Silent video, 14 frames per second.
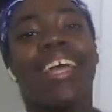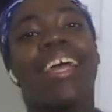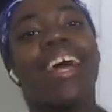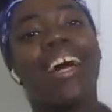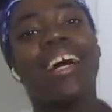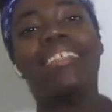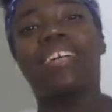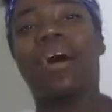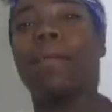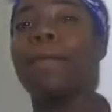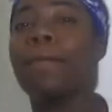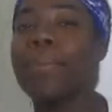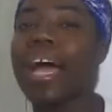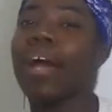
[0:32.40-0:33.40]
guys,
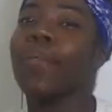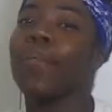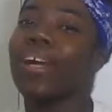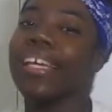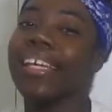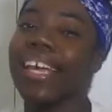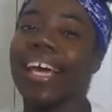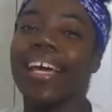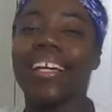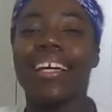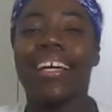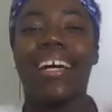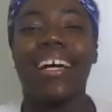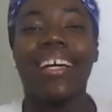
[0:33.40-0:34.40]
I'm back with
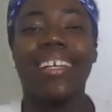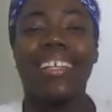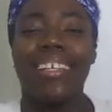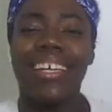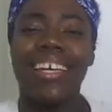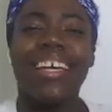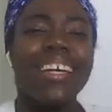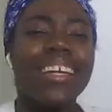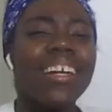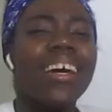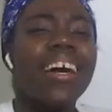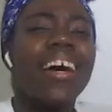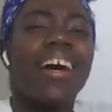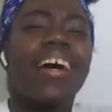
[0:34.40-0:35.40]
yet again
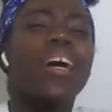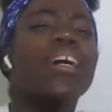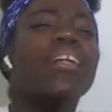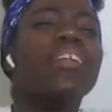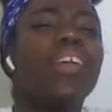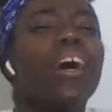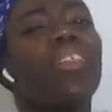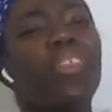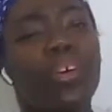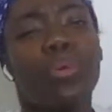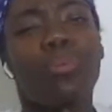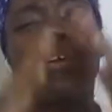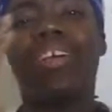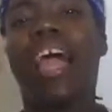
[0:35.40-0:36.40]

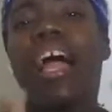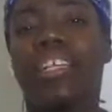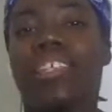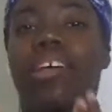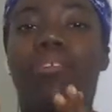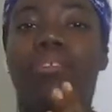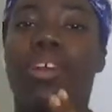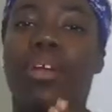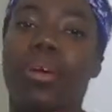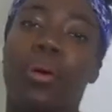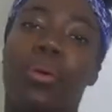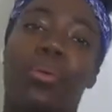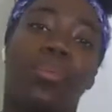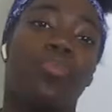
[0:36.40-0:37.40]
another reaction
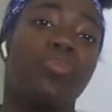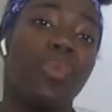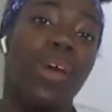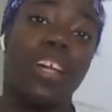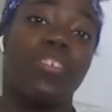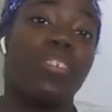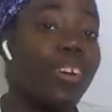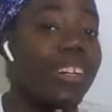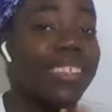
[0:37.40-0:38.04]
video. As y'all can